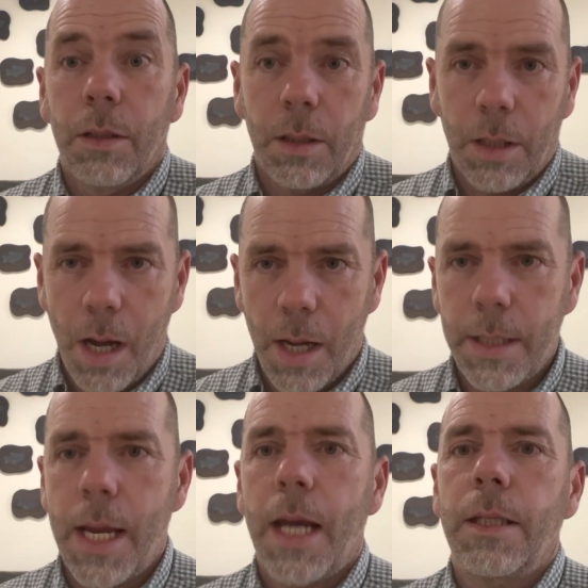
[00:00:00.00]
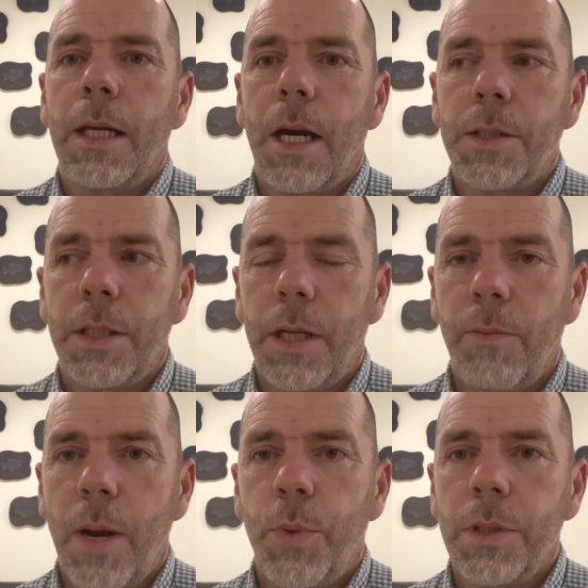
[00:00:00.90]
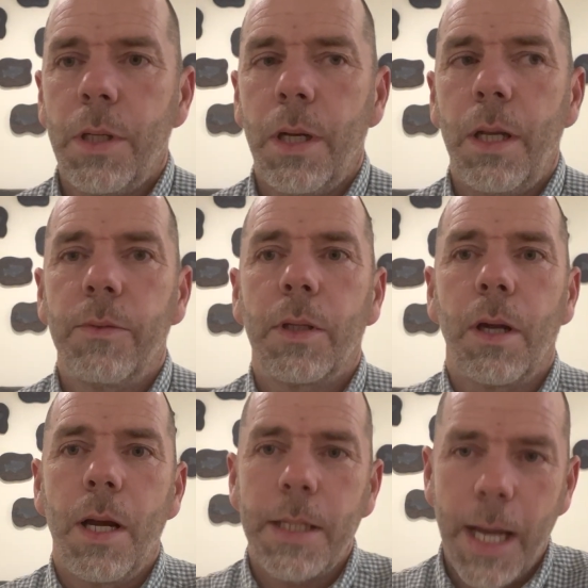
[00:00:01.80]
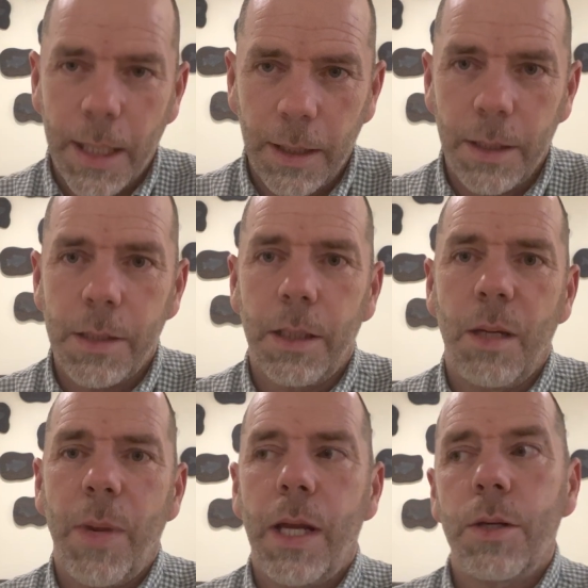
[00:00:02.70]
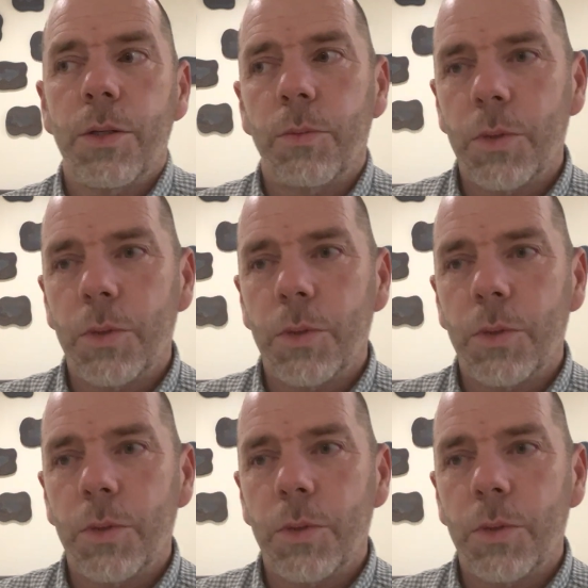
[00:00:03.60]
contacting our city representatives, contacting the city manager,